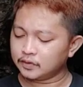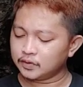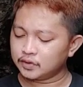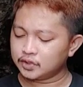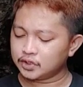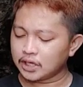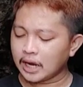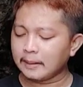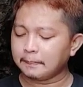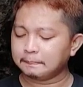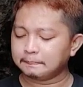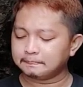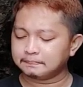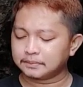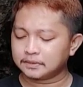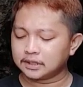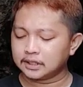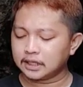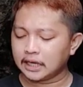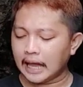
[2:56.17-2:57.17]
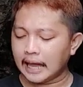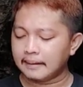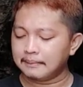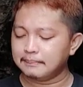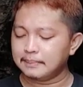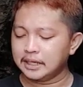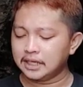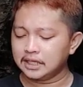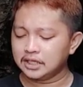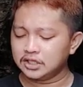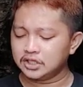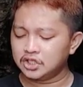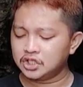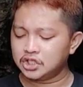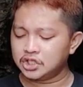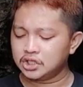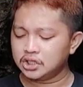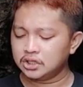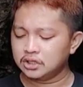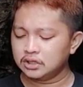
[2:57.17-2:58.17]
chopped
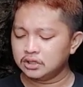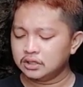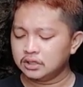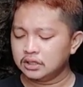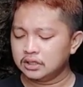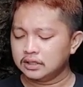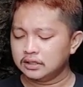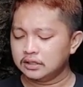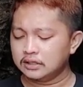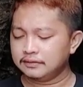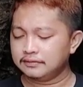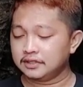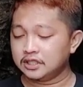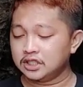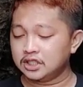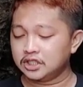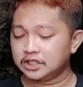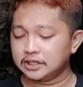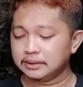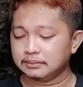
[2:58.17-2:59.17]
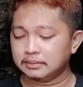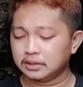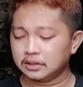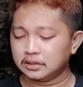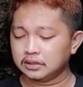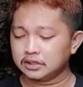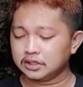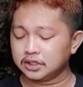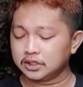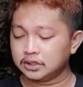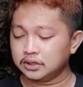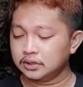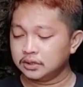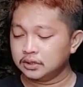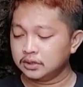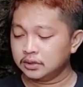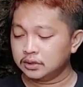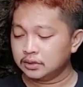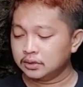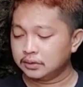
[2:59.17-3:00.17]
cabbage and vegetables
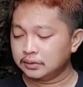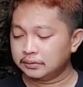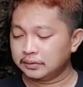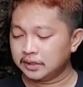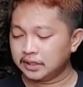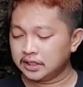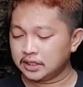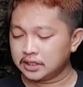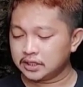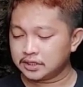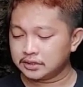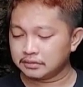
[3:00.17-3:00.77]
with this